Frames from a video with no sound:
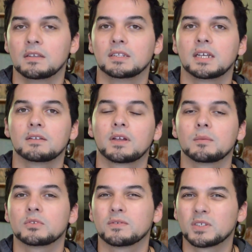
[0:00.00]
The Ten of
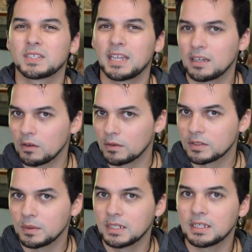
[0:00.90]
Cups reverse can
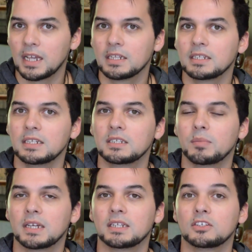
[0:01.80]
also indicate a need to
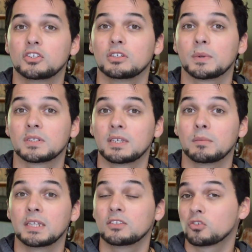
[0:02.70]
pay attention to where
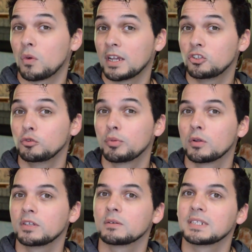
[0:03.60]
somebody is trying to
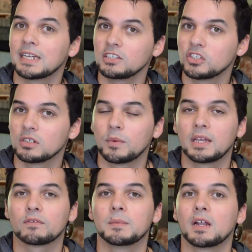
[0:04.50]
pull your attention
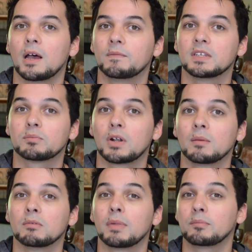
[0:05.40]
away from an obvious
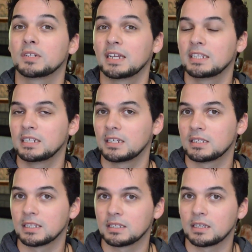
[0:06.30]
problem by pretending it
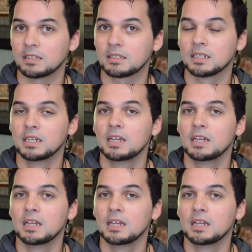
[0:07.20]
doesn't exist,